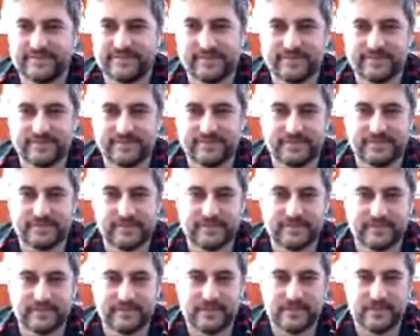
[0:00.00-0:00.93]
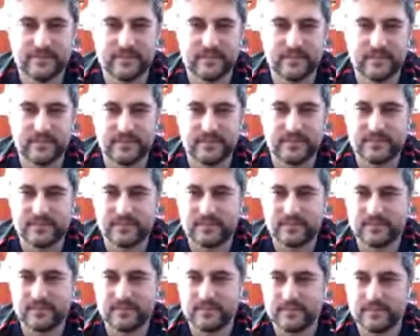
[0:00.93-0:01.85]

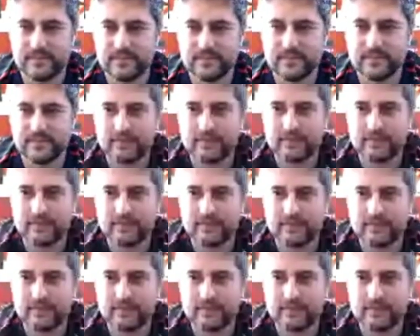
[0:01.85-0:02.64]
This person isn't speaking.